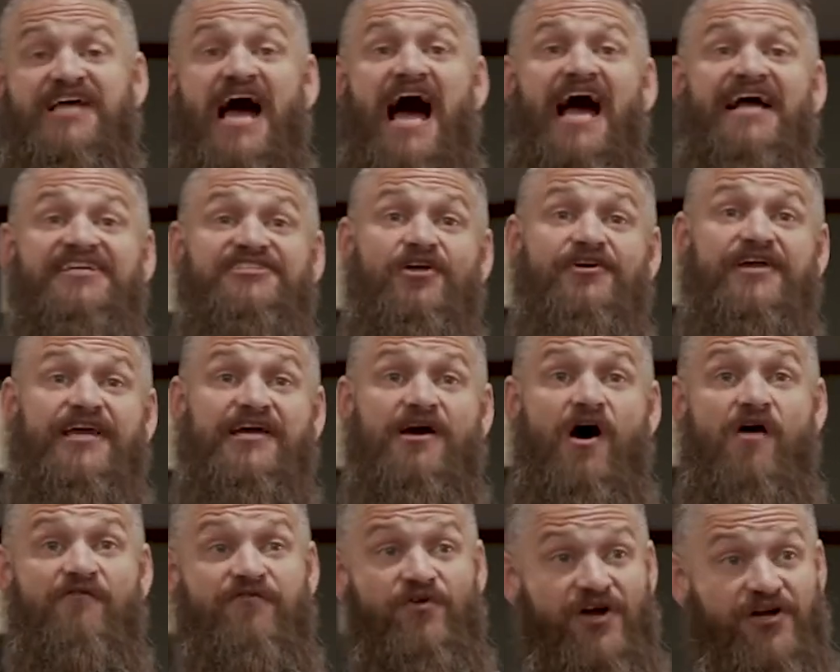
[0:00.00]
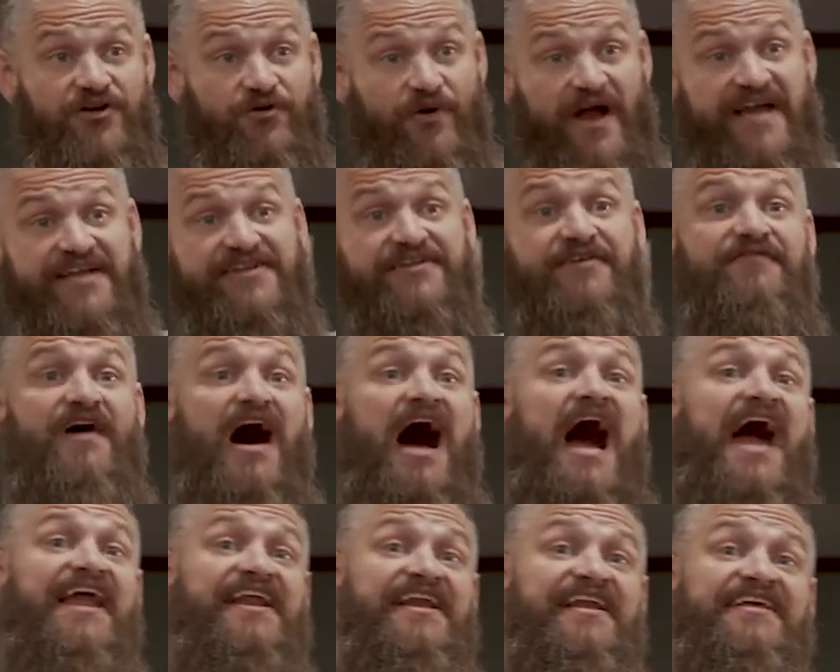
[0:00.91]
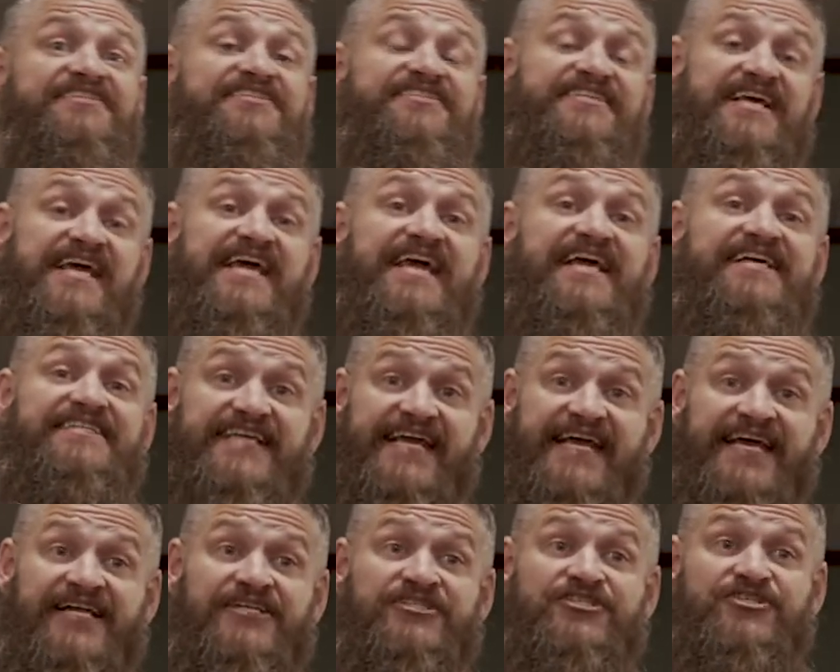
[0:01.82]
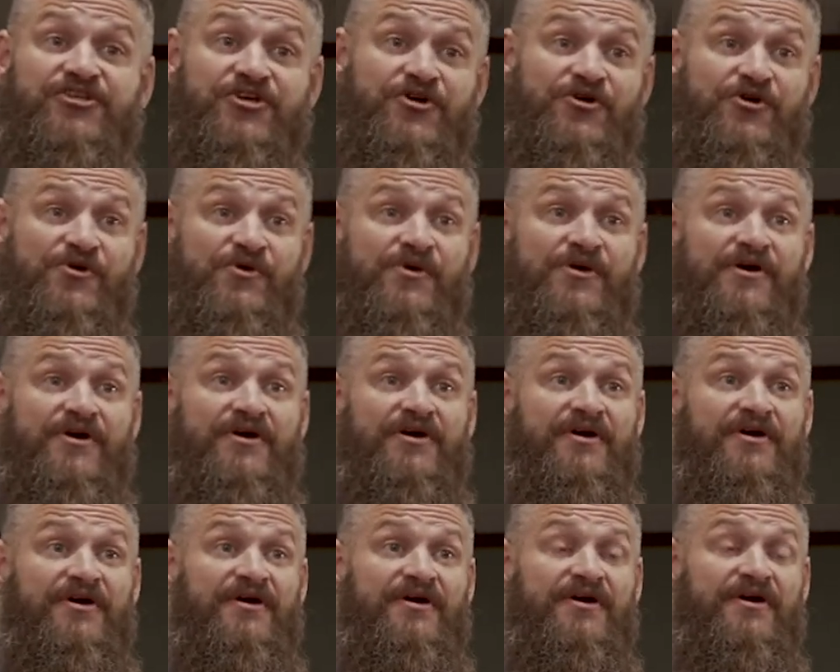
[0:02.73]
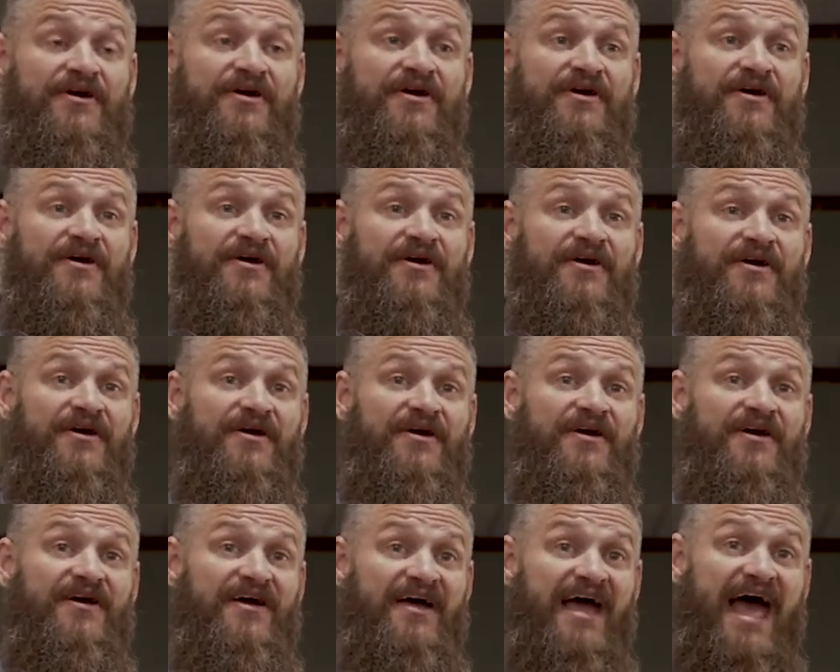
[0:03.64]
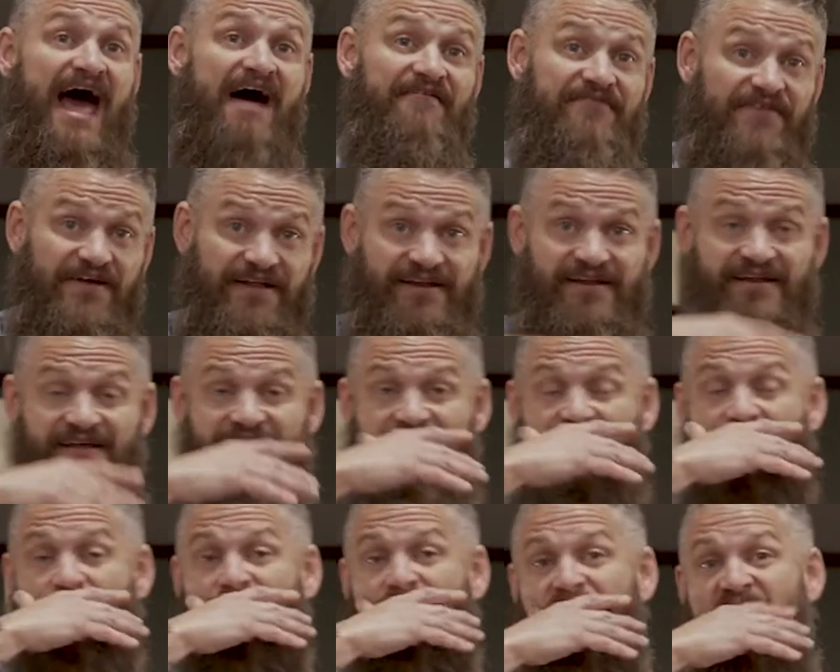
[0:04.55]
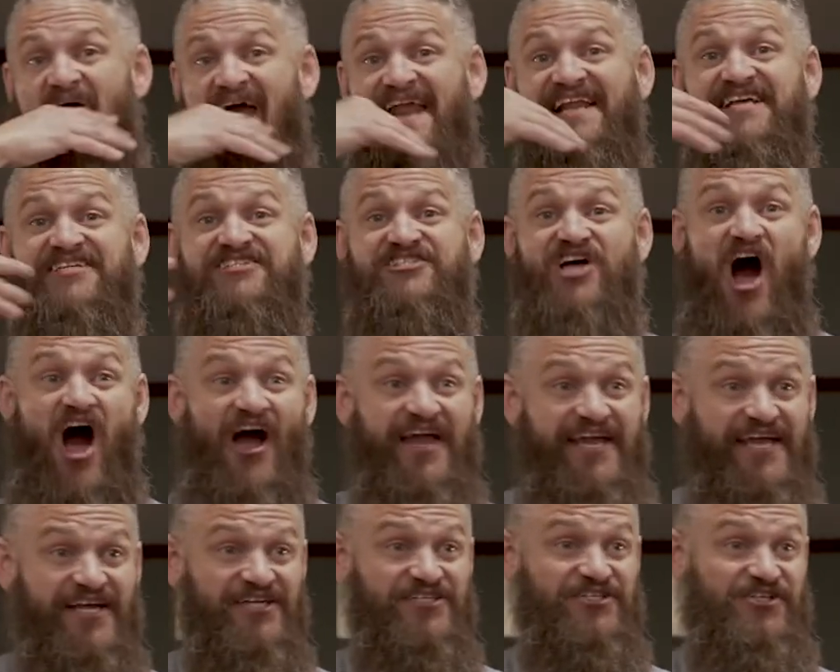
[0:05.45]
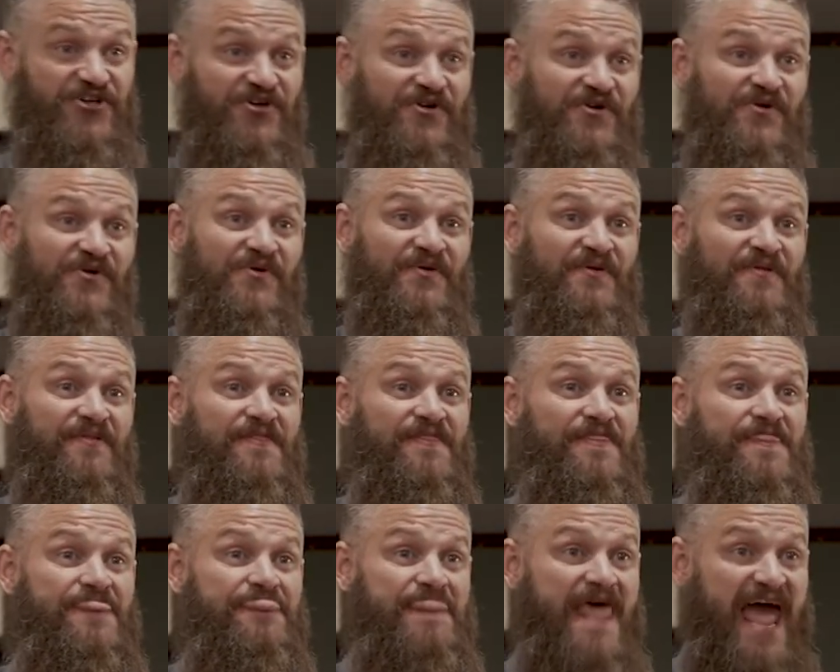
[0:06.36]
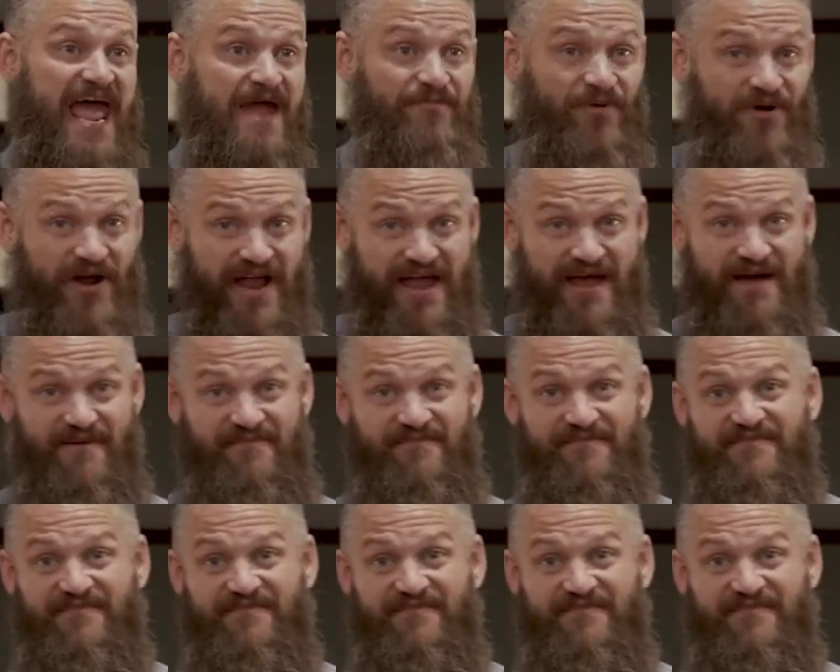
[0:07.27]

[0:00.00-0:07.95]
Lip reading: guy is looking over a great divide, and he sees into heaven. And he's talking to Abraham.